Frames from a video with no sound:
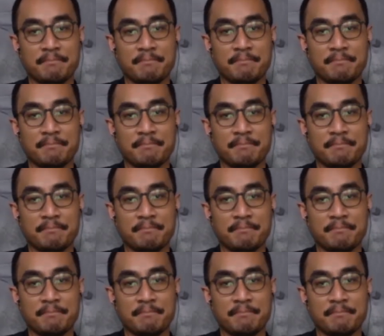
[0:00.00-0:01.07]
Came from
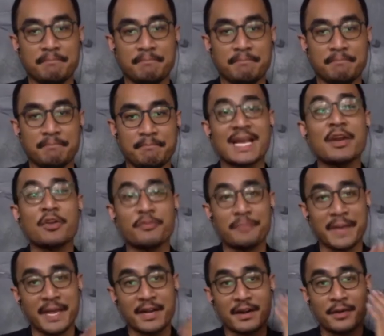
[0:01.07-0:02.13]
that kind of
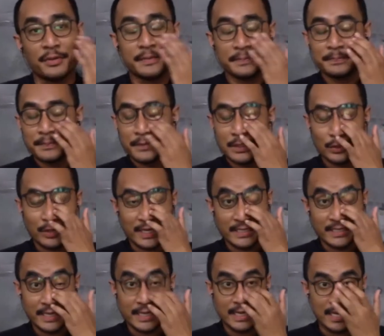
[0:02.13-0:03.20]
background. So I said
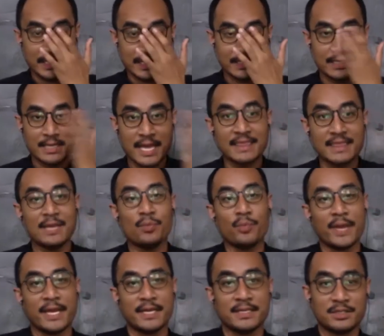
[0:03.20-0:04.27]
like, until when?
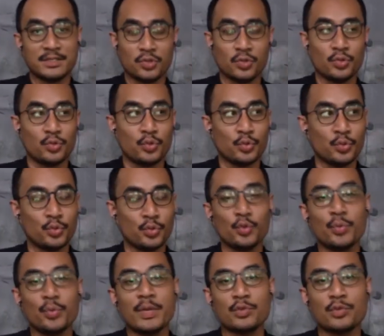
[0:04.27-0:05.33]
So do you
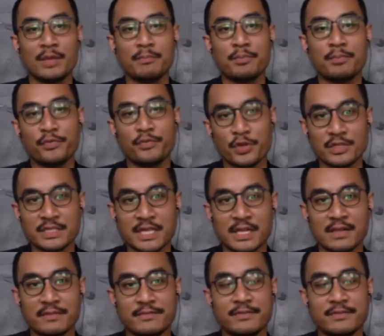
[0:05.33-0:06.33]
want to improve yourself?